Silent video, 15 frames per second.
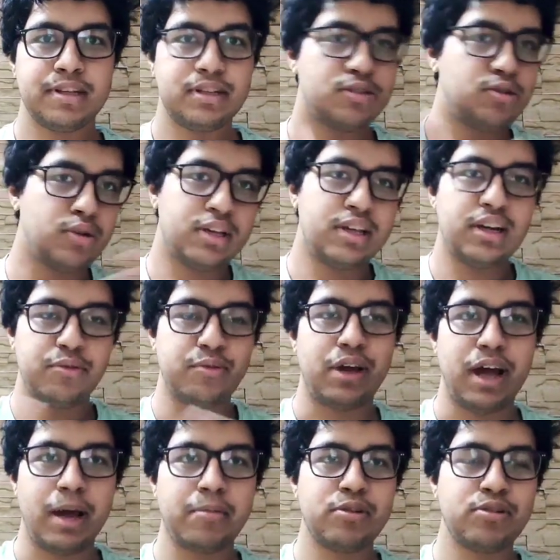so here
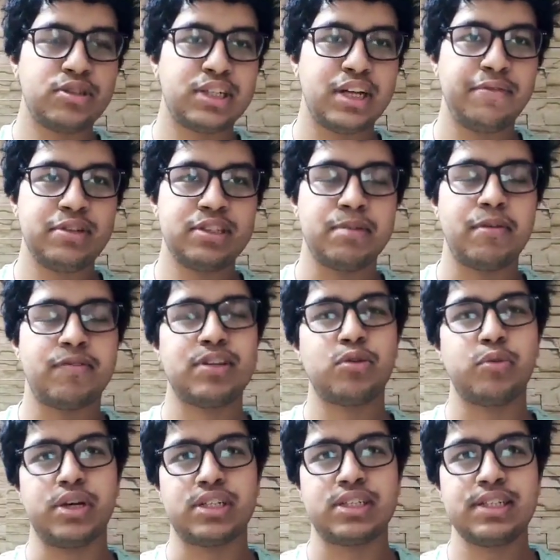I'm going to share with some of the
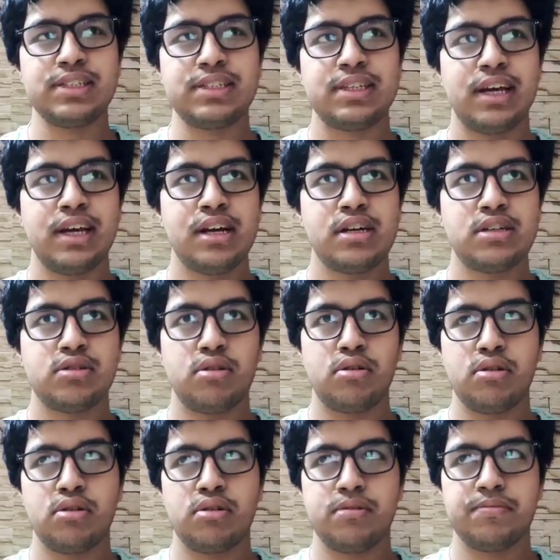questions.
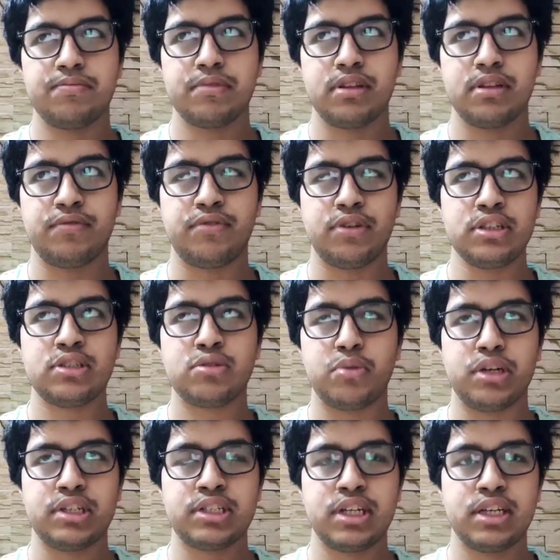So the first
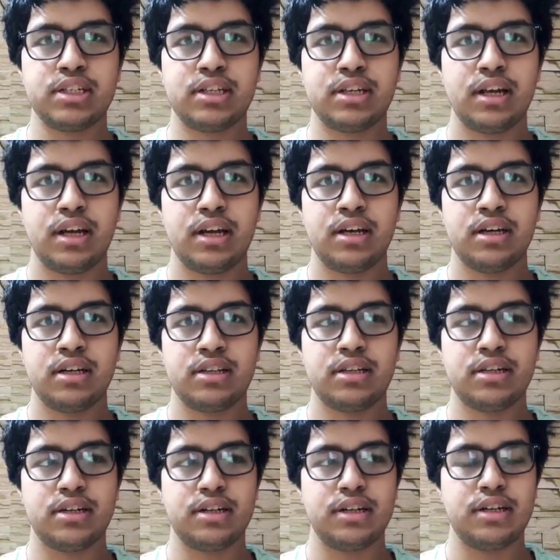question
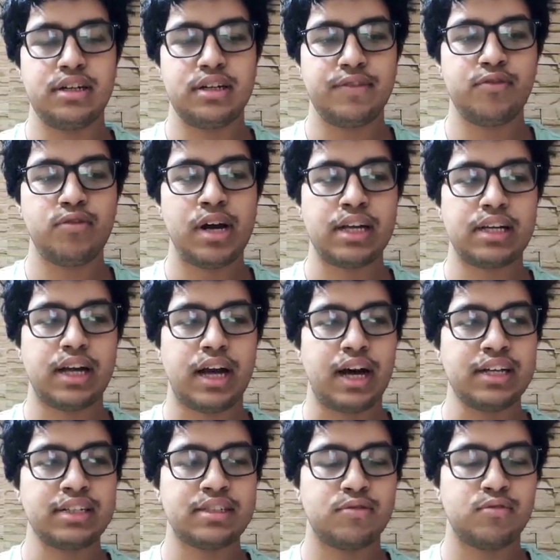the interview had
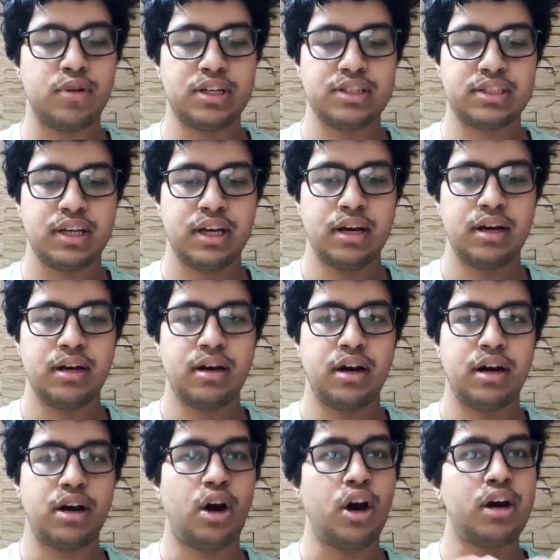asked was
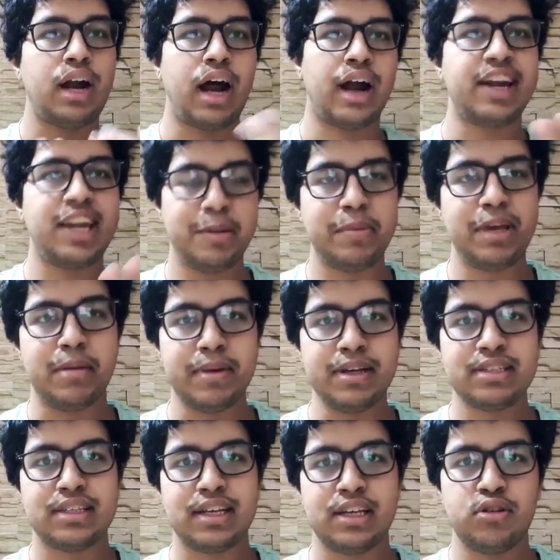on
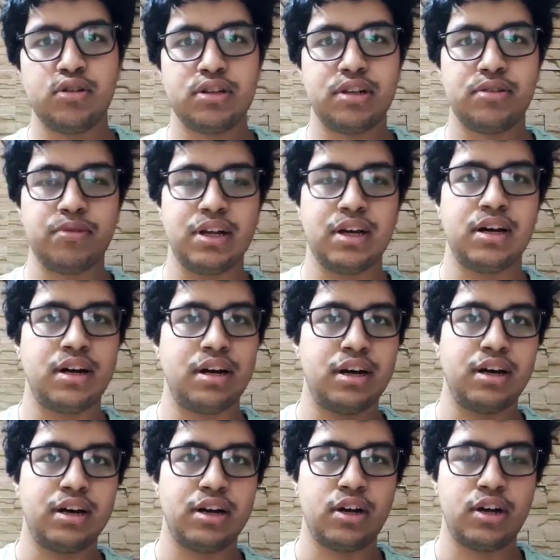RDBMS,
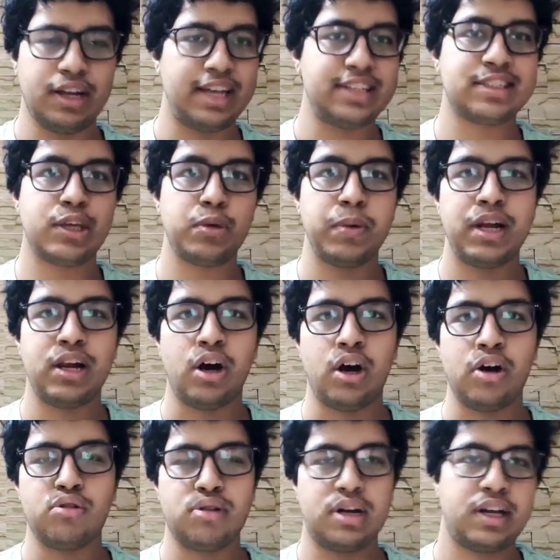the SQL
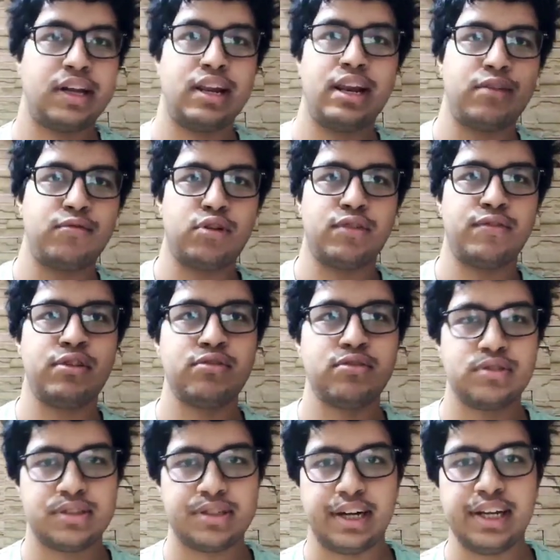or Oracle, like whatever you
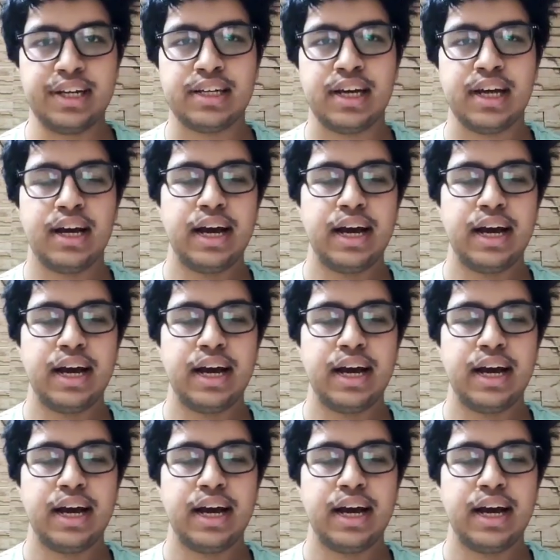studied.